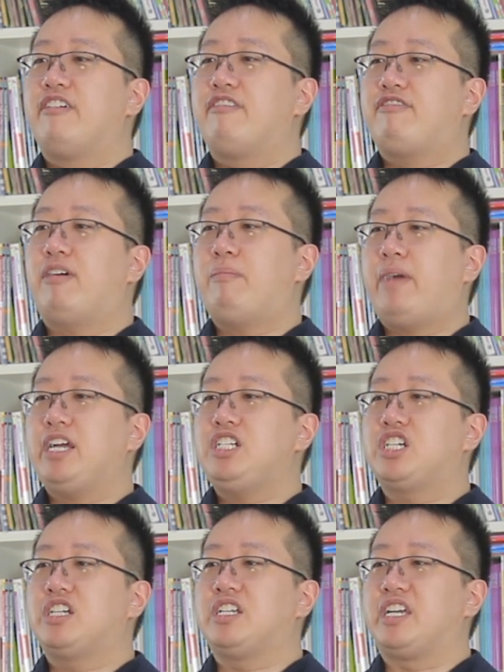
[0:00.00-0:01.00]
From my
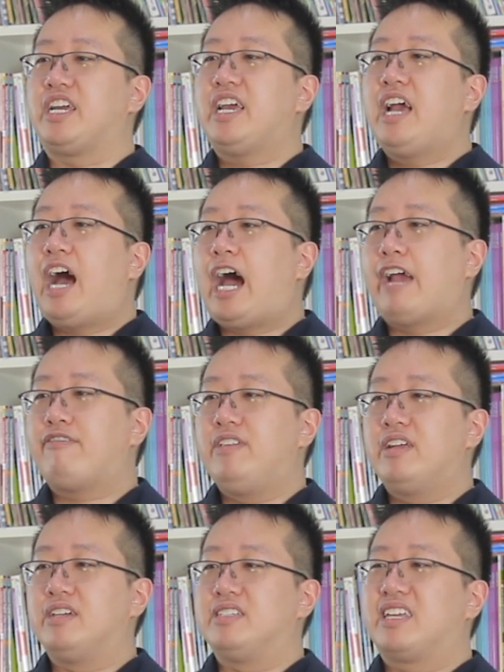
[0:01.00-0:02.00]
journey, I've
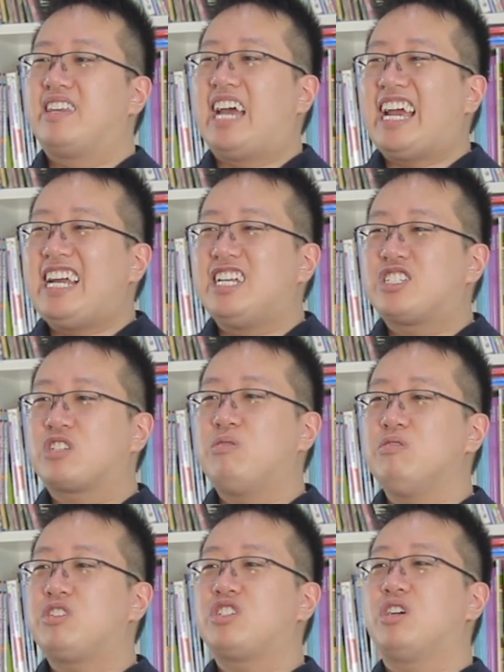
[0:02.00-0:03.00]
learned that it is
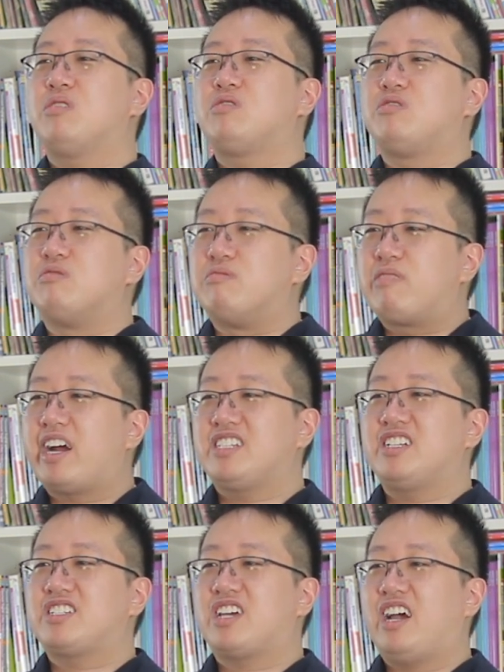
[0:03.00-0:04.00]
crucial to ride
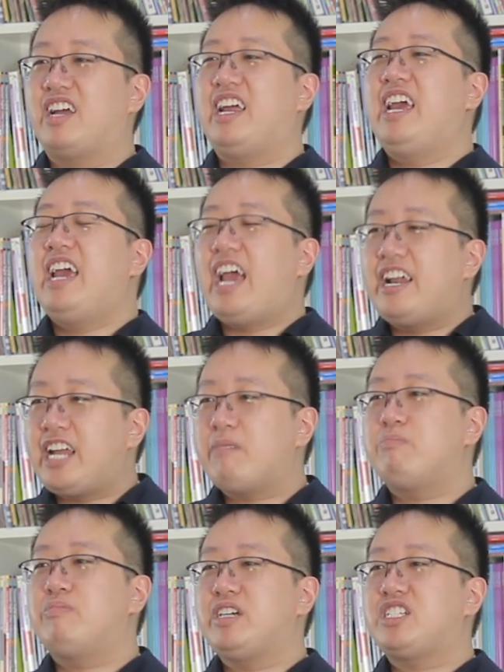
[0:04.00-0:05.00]
the tide and
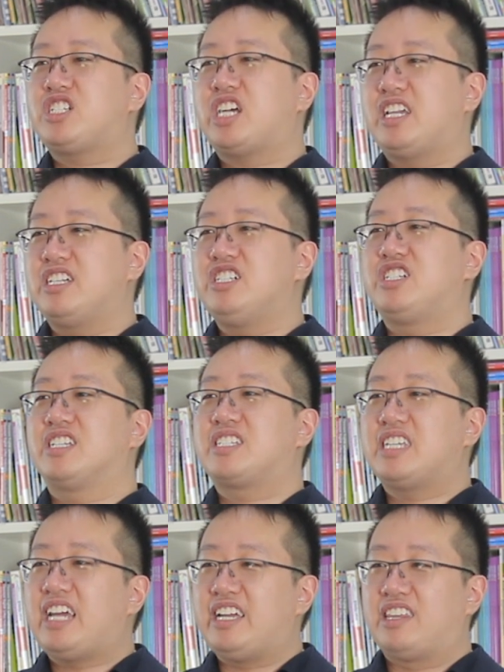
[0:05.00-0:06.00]
embrace
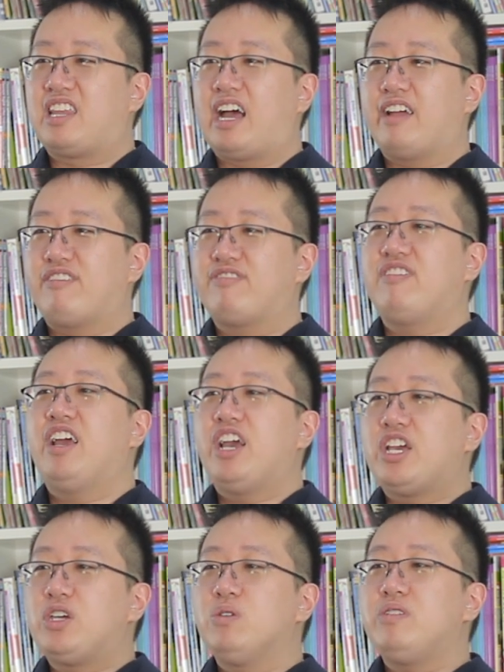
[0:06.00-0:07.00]
challenges in life.
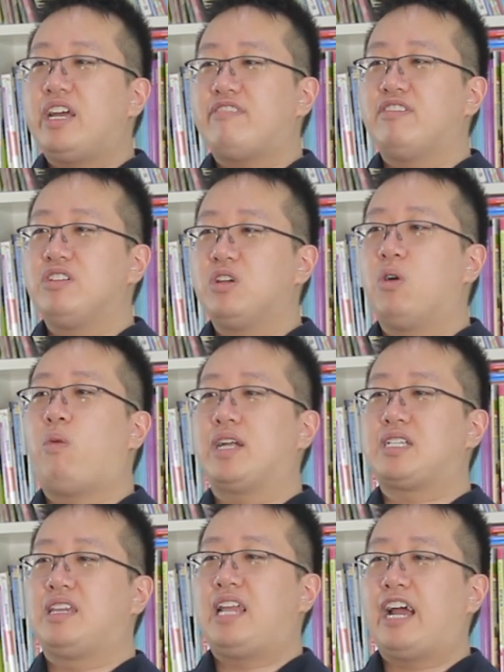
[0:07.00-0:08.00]
You never know
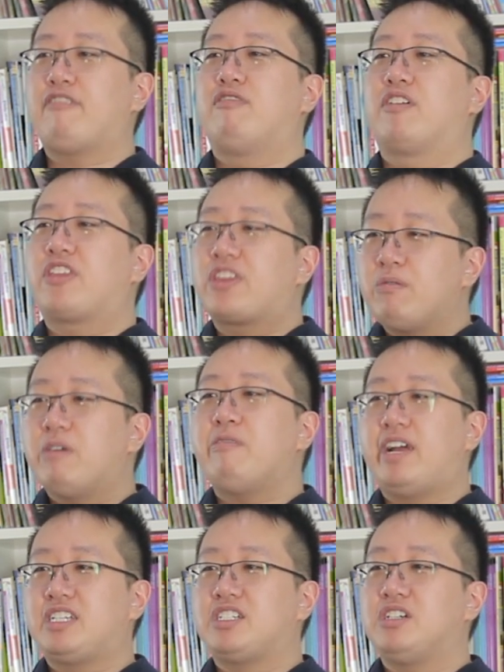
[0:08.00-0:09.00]
what life will throw
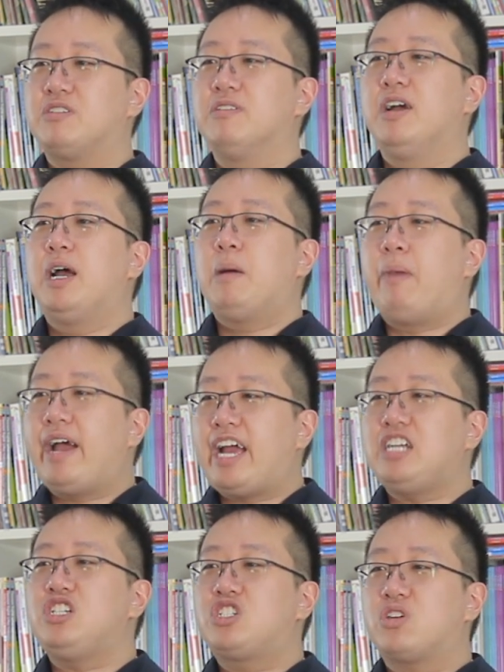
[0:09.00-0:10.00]
at you, but
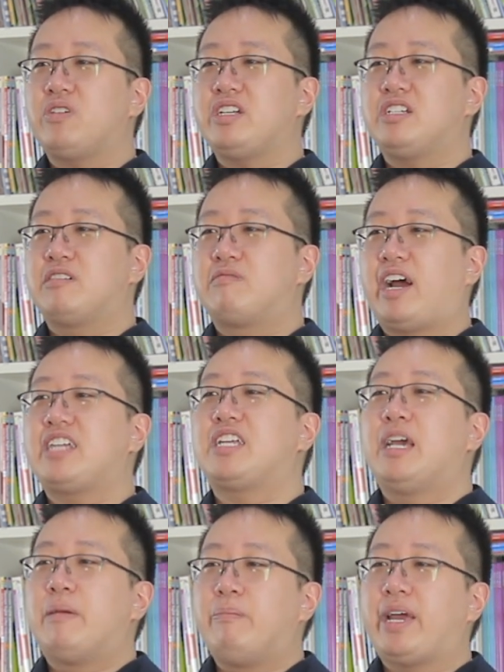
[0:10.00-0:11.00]
enjoying the ride
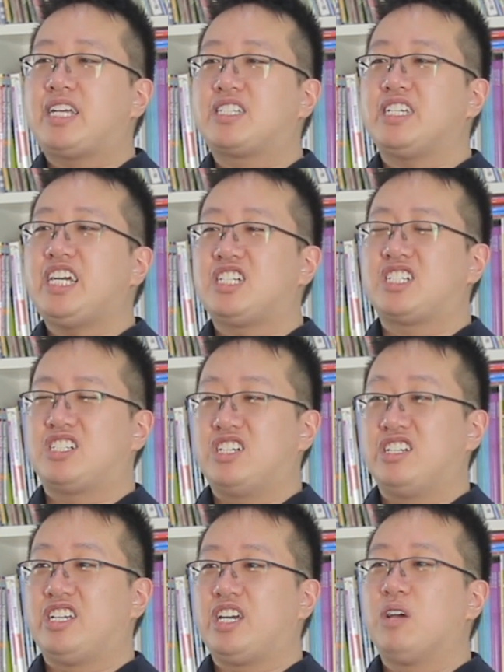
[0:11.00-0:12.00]
makes each
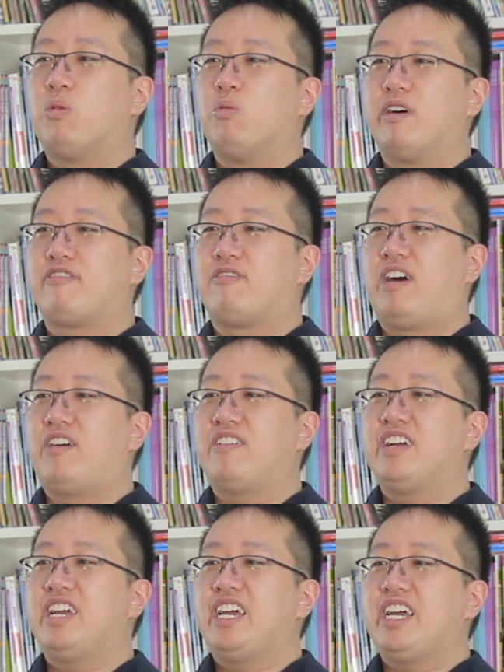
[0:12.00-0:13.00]
journey worthwhile.
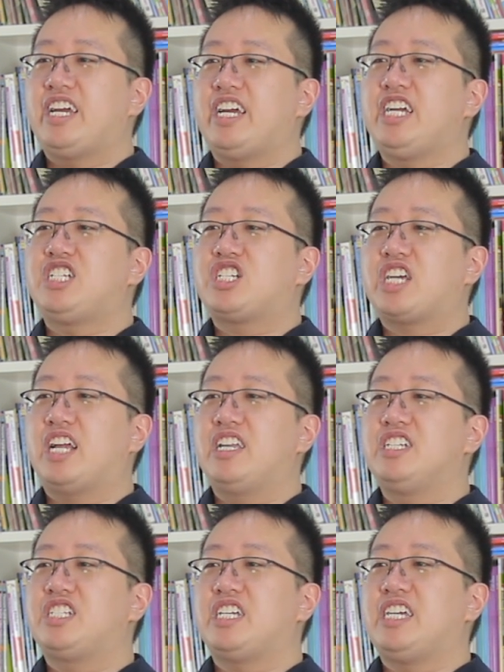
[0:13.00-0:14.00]
Each
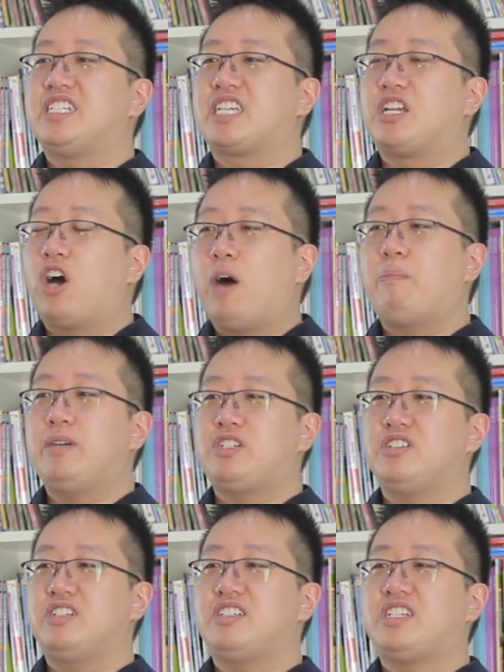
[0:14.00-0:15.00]
challenge is an
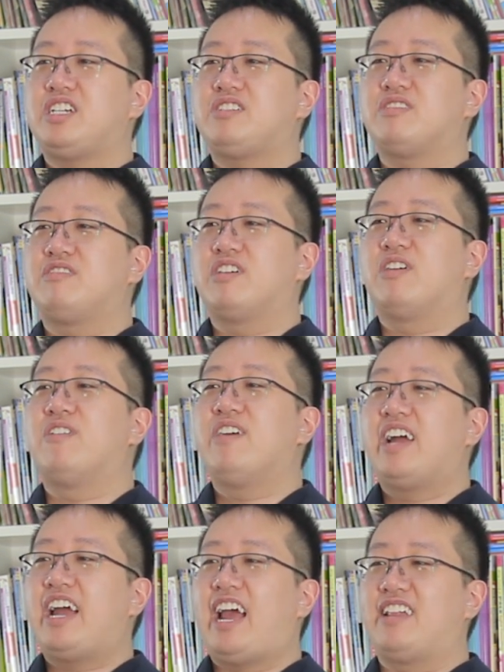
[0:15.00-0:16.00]
opportunity to grow
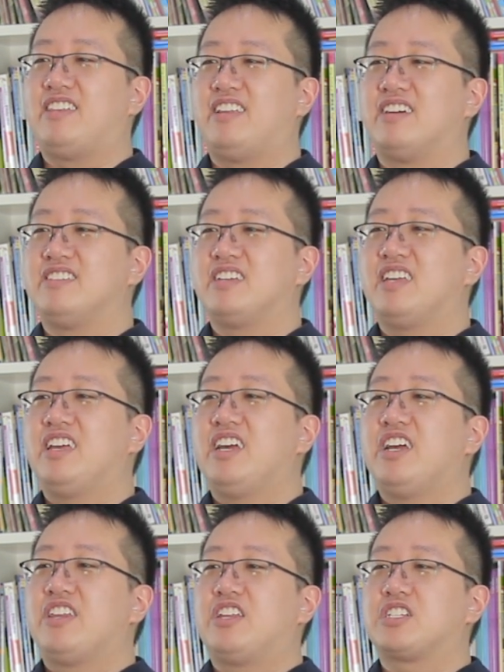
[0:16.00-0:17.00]
and learn.
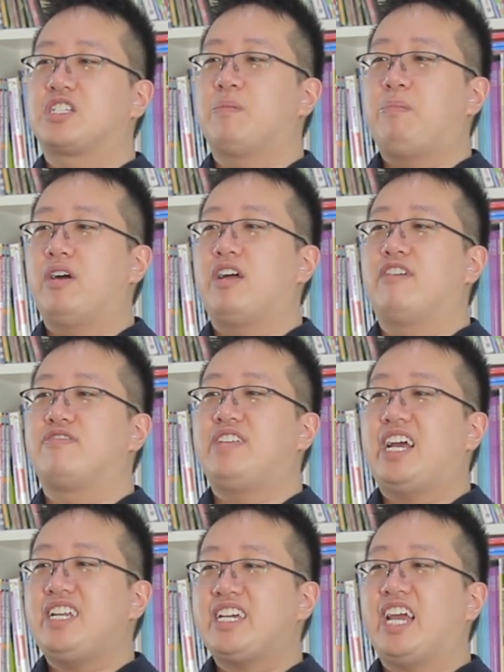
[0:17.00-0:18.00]
The support of
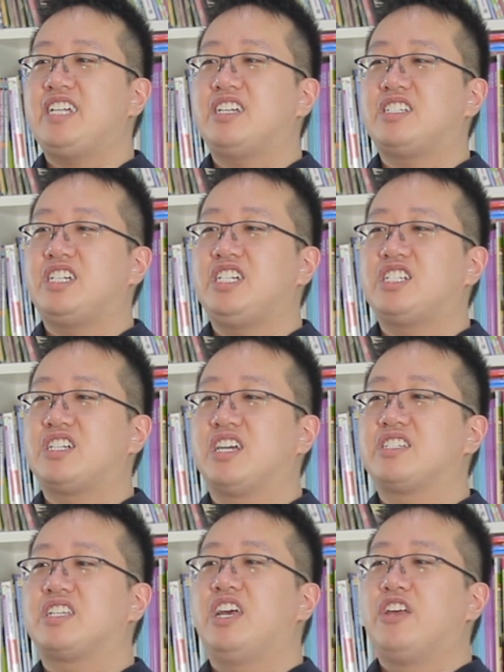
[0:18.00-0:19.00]
dedicated
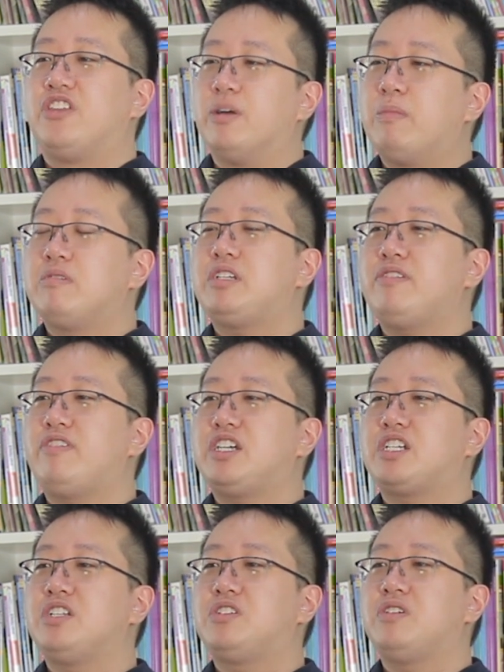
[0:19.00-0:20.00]
teachers, the
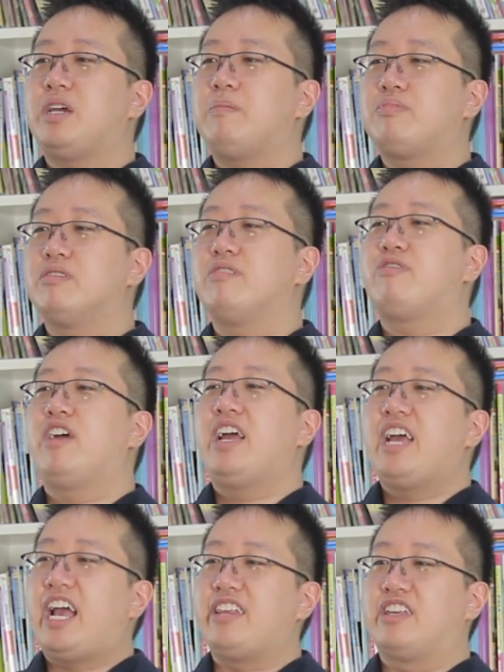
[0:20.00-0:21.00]
motivation to improve,
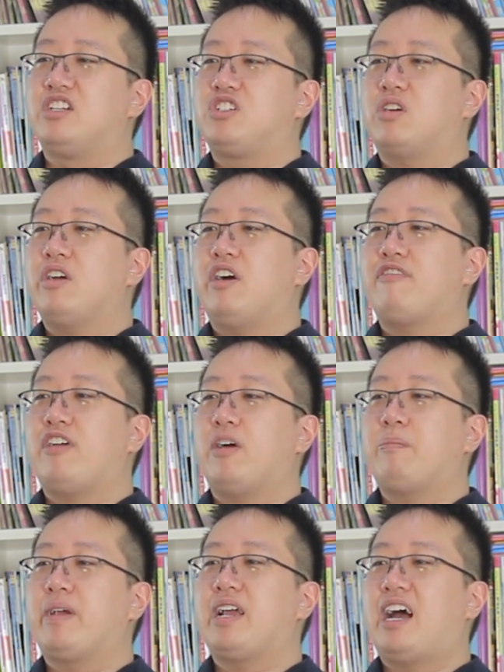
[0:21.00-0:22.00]
and the joy of
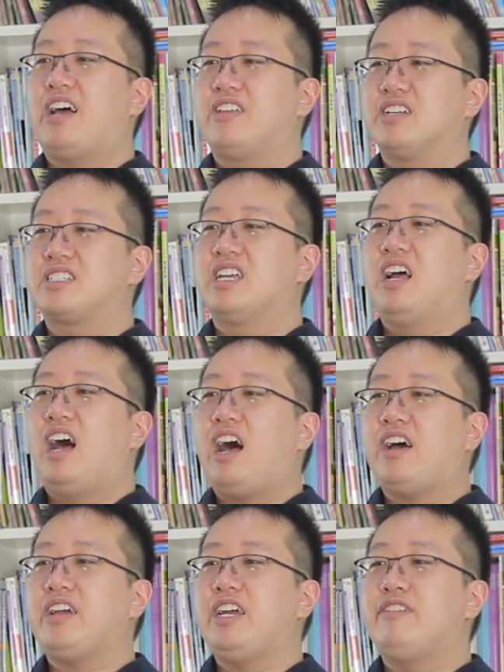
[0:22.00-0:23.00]
helping others
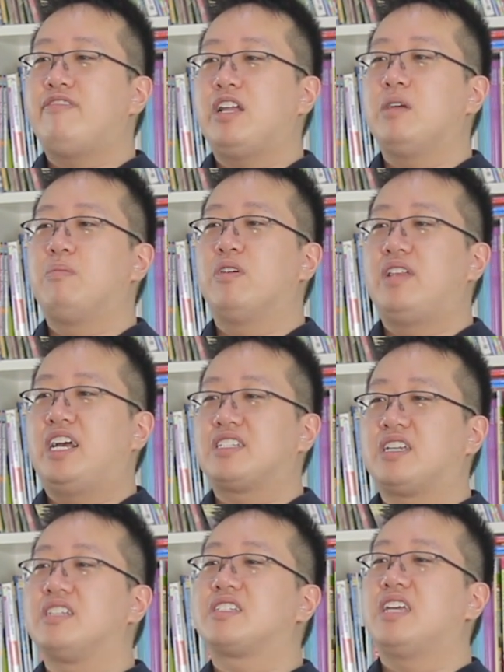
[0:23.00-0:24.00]
are invaluable
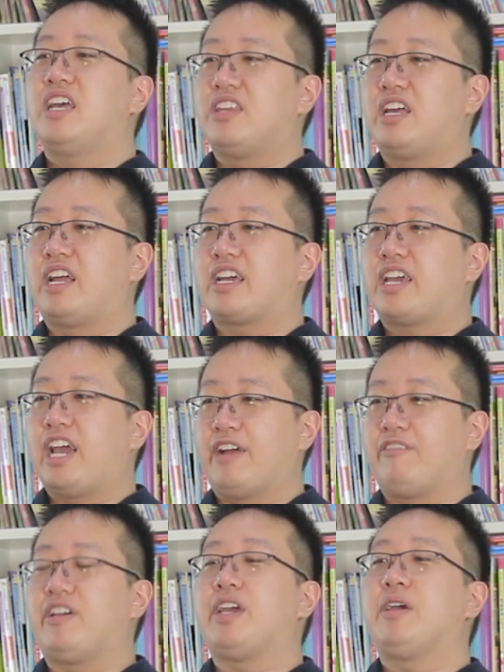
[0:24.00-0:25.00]
lessons that I
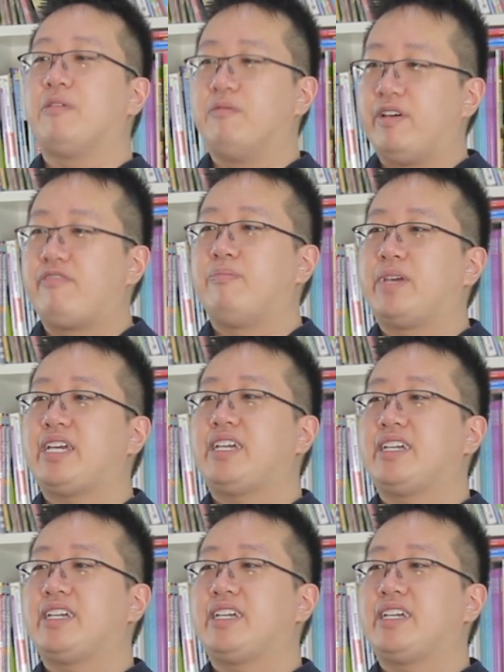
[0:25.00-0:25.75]
carry with me.